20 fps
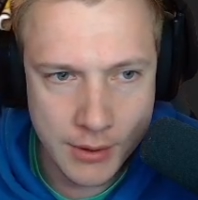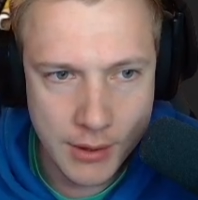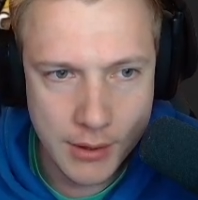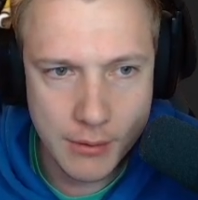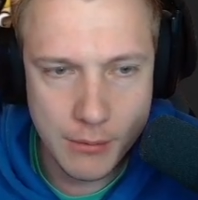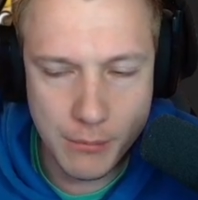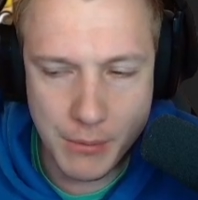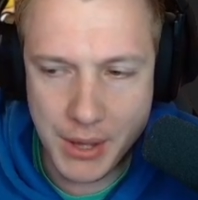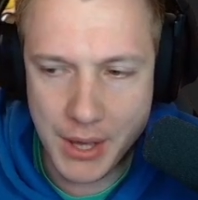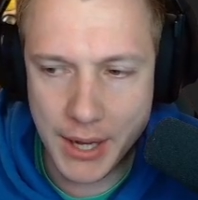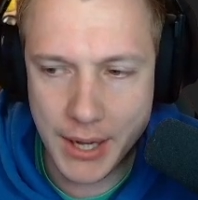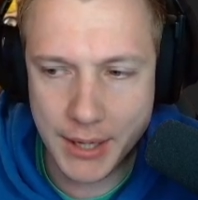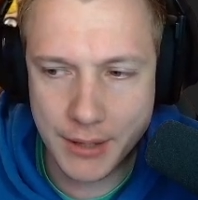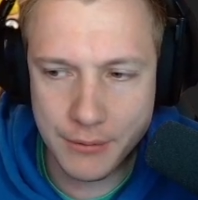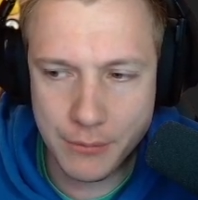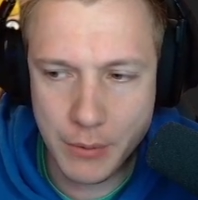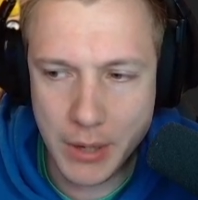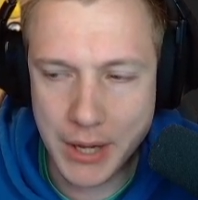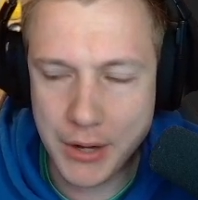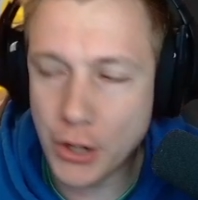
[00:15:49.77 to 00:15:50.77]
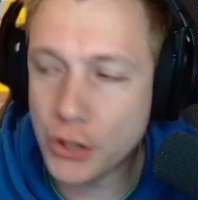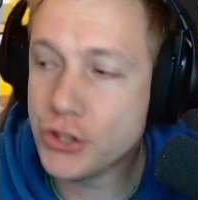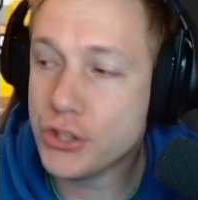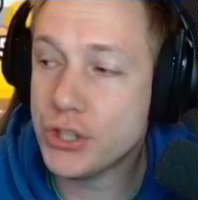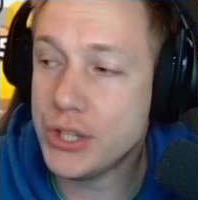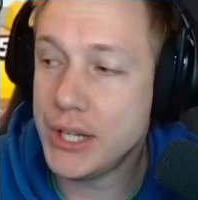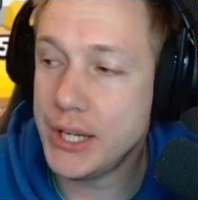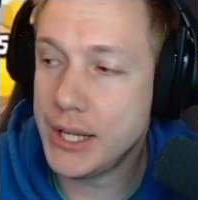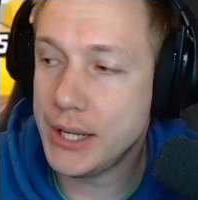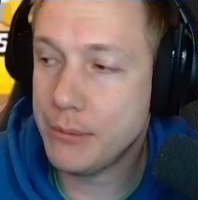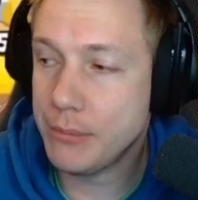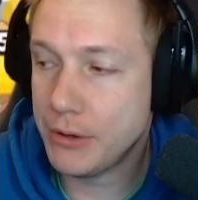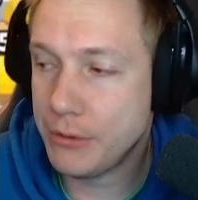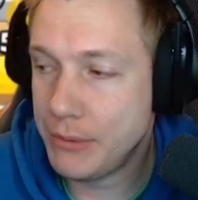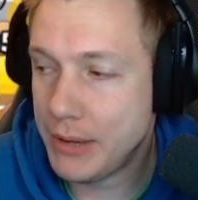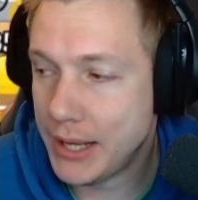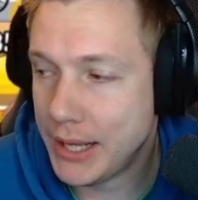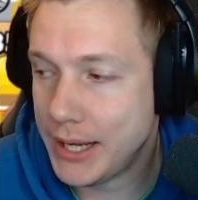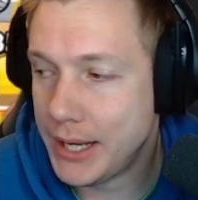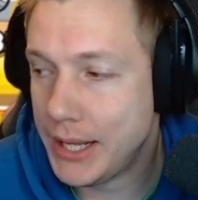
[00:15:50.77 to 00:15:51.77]
We are not stealing, but
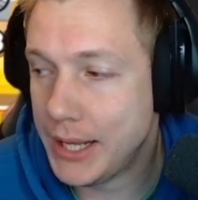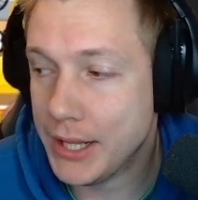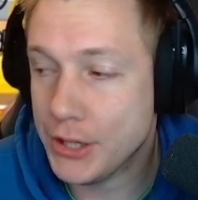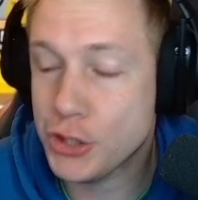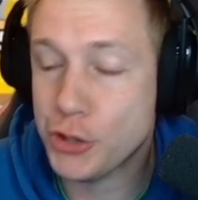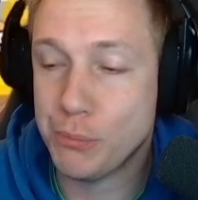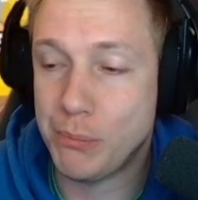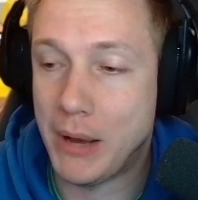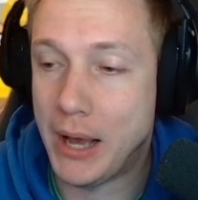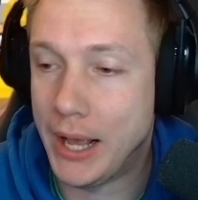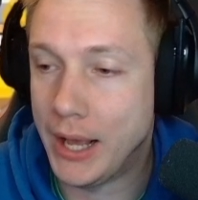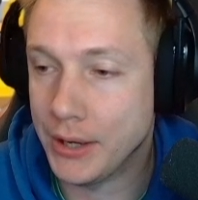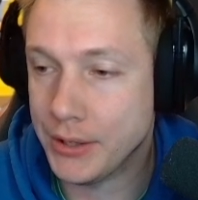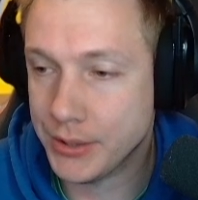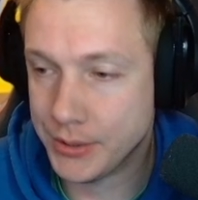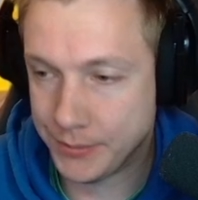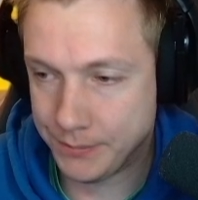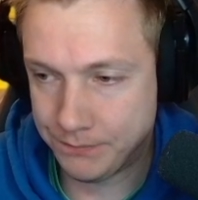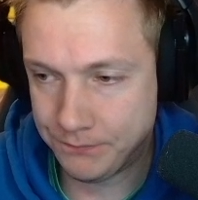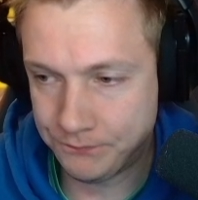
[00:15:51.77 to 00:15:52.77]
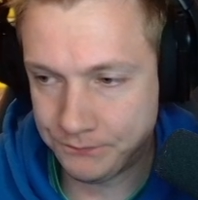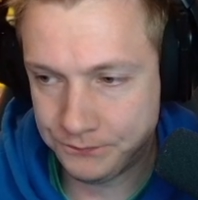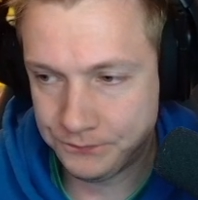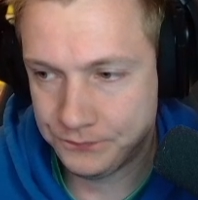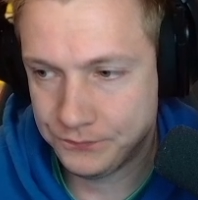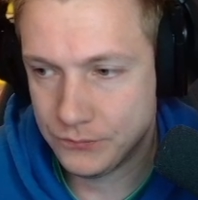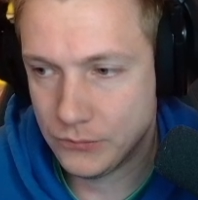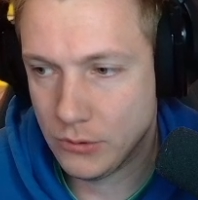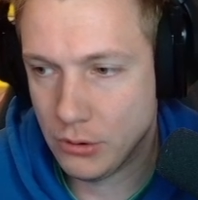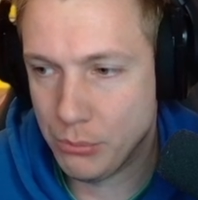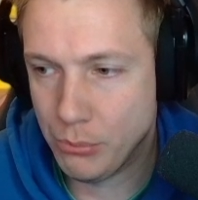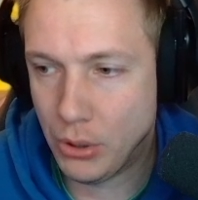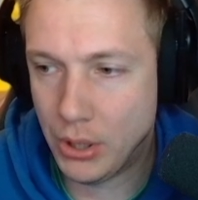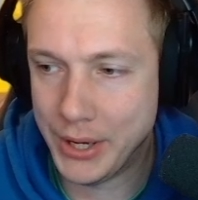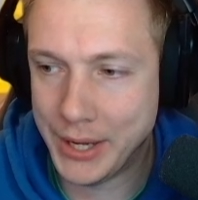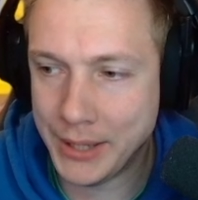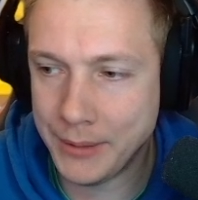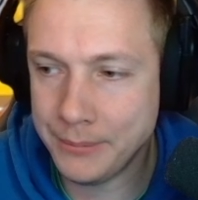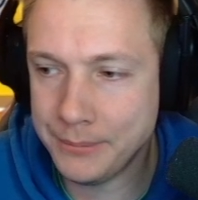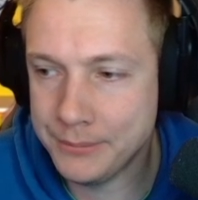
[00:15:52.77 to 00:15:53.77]
we are getting inspired. Good morning.